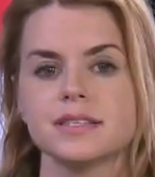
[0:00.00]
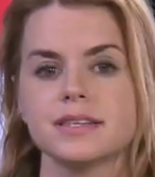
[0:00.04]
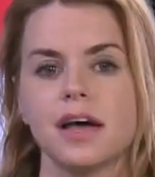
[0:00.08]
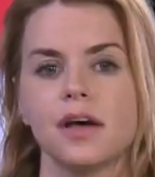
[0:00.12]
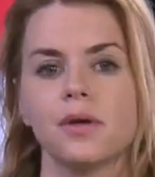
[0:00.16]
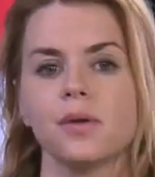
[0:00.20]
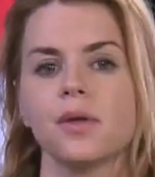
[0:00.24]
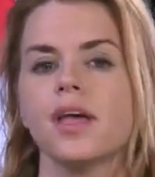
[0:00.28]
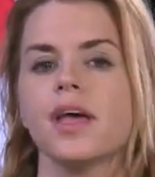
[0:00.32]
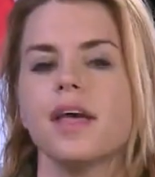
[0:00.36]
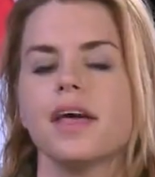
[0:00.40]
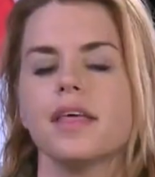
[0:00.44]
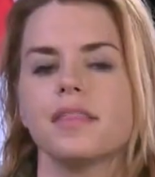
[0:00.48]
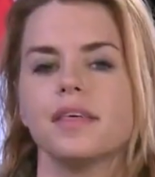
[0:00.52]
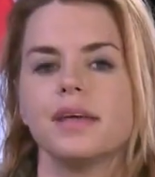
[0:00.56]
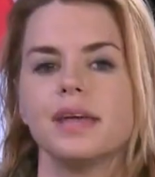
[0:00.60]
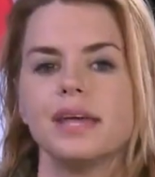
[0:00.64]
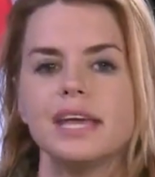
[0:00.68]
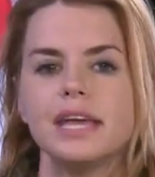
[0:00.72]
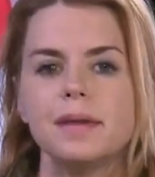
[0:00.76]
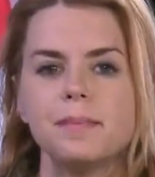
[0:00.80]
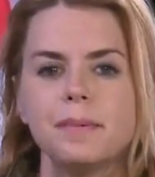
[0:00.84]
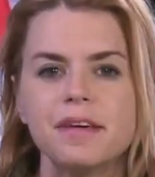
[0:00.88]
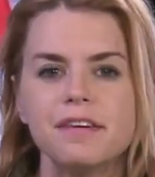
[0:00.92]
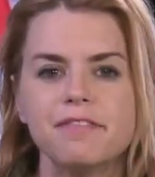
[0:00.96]
Now, the
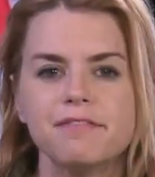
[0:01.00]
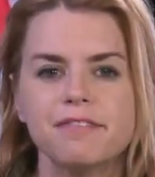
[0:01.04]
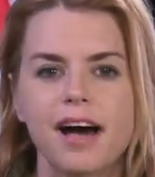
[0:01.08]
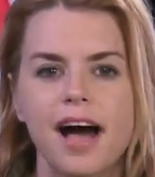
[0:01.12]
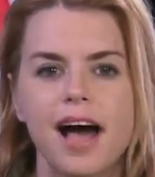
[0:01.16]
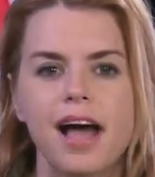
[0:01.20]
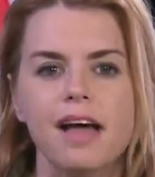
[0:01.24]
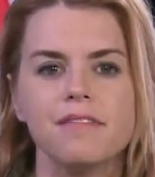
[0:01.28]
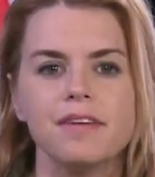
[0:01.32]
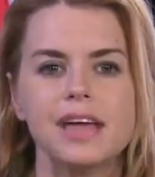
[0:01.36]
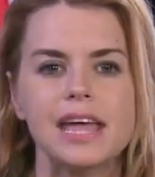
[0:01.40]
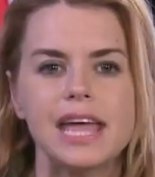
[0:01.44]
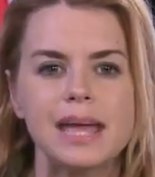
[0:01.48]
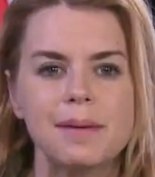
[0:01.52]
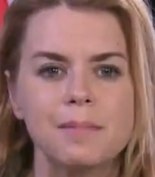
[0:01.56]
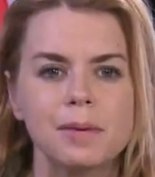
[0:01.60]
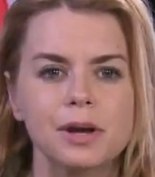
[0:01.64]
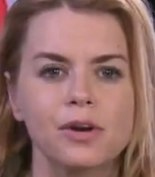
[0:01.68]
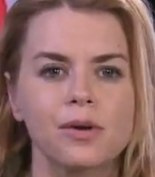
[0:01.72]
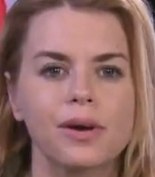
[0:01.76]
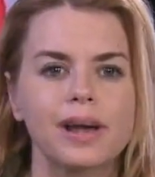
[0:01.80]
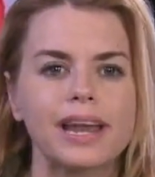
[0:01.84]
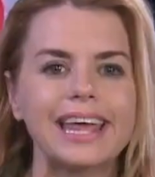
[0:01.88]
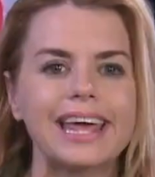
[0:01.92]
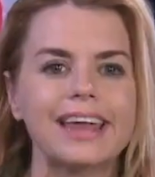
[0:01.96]
EB-5
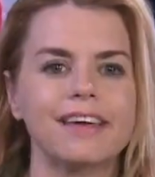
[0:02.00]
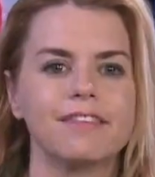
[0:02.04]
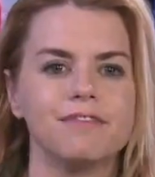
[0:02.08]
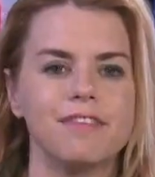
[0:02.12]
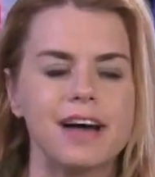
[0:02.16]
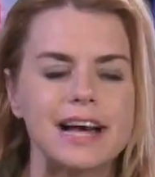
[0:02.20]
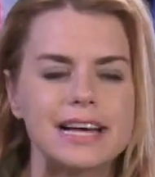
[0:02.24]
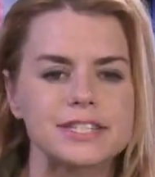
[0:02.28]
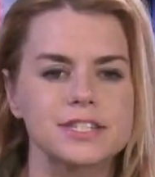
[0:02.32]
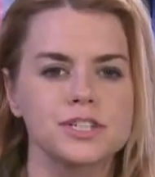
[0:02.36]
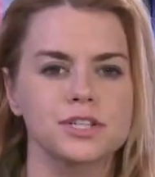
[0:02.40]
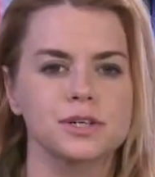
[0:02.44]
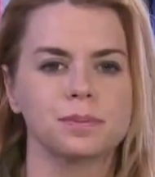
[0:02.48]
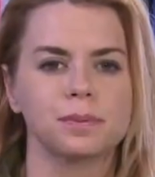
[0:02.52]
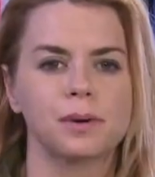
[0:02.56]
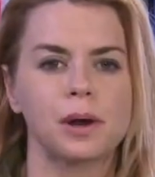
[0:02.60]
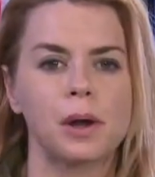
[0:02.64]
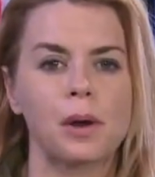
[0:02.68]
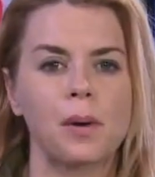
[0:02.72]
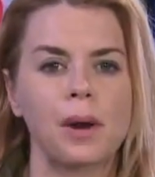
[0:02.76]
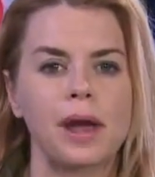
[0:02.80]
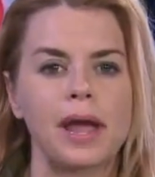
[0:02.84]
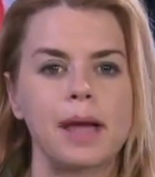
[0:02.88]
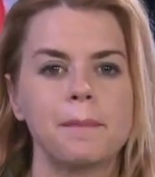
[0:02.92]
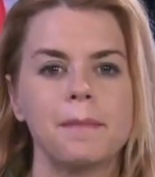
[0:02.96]
Immigrant Investor
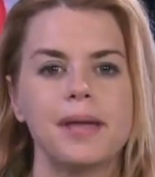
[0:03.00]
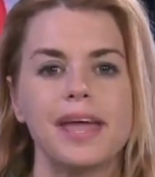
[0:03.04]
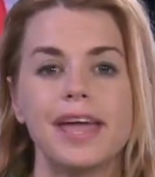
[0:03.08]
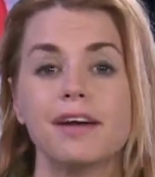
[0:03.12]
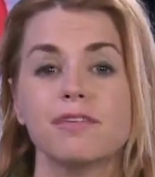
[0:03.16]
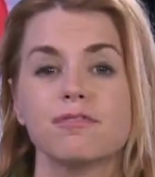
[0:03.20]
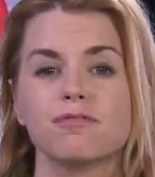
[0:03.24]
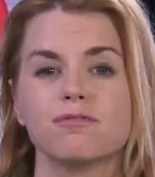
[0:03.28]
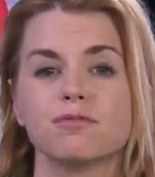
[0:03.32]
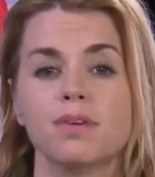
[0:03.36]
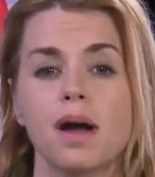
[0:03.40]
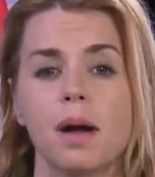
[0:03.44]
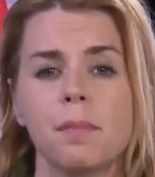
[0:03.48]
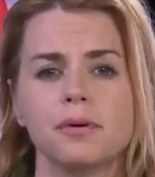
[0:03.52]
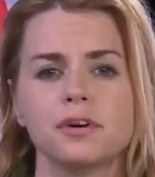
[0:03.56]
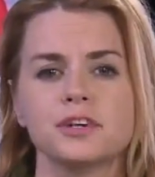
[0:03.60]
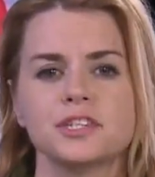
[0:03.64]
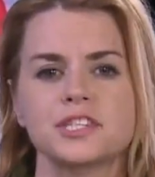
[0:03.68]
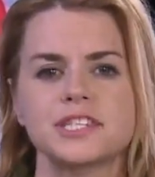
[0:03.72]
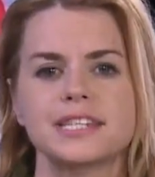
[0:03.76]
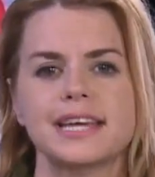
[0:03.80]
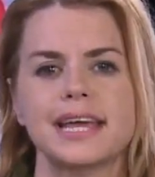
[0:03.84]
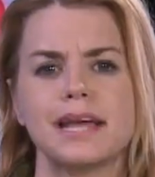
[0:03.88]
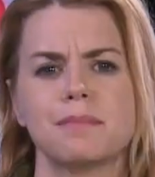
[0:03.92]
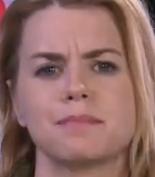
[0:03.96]
Program, it rubber
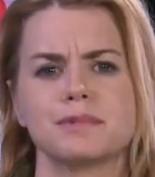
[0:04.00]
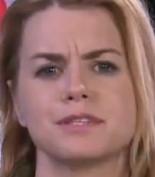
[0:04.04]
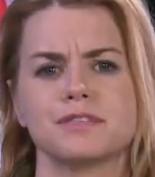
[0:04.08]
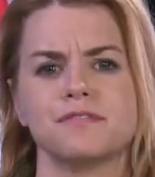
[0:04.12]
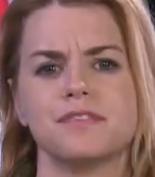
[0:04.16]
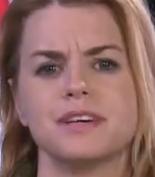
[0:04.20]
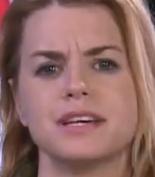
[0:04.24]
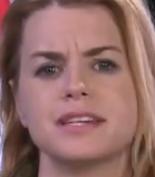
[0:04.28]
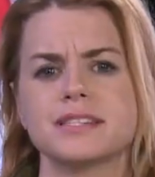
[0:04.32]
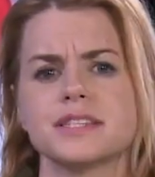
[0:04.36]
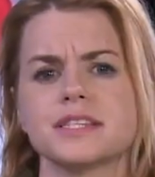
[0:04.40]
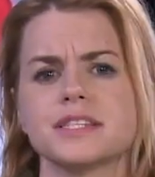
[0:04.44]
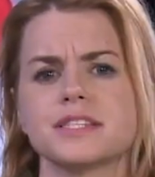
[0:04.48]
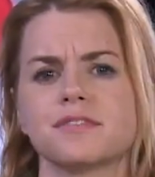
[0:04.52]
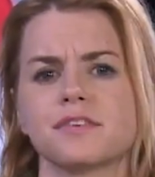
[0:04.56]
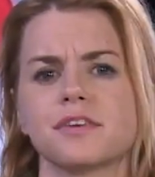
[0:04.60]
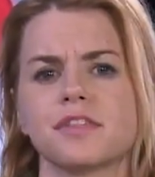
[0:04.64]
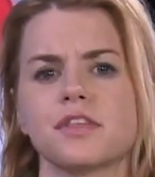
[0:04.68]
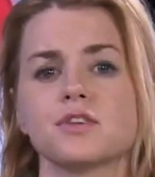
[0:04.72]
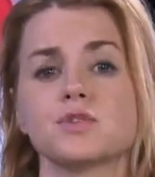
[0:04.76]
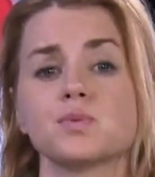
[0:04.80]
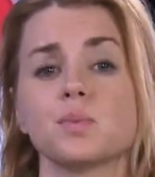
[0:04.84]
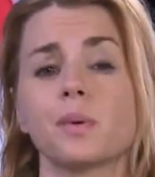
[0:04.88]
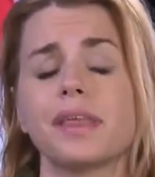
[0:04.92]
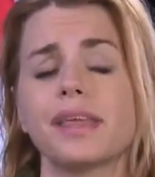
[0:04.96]
stamps visas for
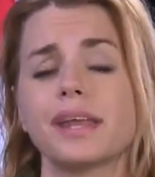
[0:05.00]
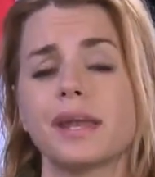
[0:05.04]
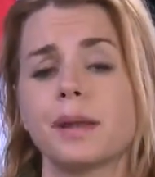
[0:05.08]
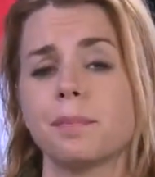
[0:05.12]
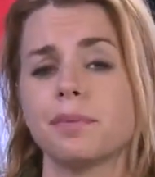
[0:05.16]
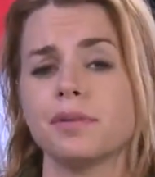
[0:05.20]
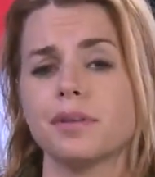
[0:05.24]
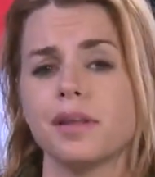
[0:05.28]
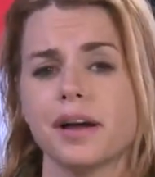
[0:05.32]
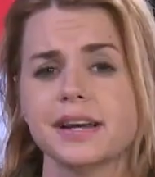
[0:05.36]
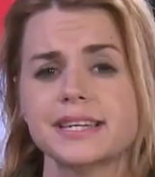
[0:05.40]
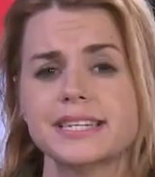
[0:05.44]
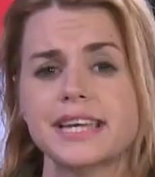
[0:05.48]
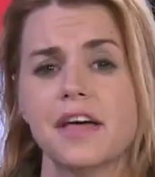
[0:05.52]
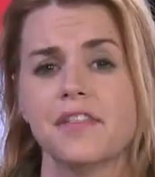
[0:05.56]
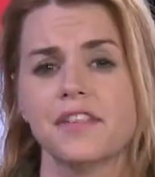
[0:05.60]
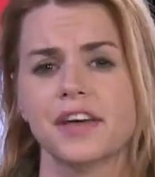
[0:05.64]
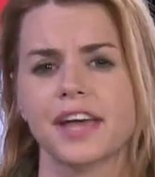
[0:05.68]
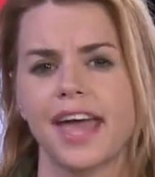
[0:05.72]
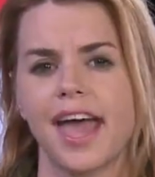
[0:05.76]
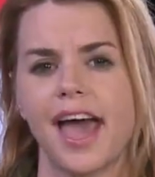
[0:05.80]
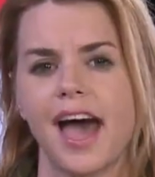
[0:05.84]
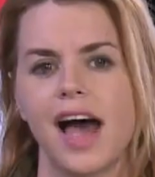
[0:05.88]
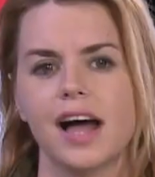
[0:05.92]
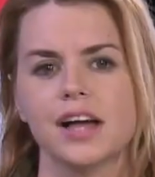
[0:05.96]
those willing to plunk down
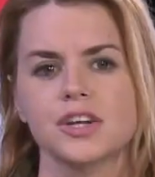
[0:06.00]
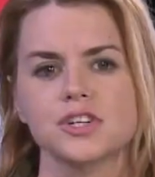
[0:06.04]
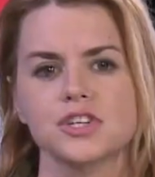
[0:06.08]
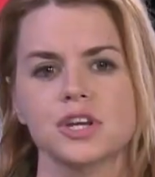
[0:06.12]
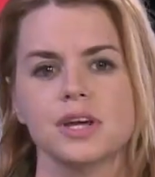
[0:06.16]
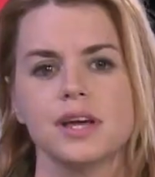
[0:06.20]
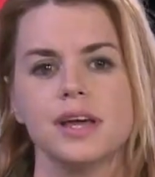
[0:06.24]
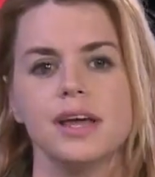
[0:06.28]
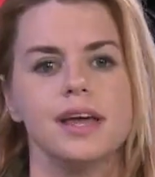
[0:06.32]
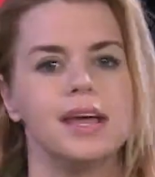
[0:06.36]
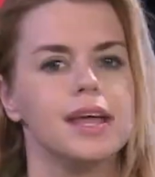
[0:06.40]
the cash.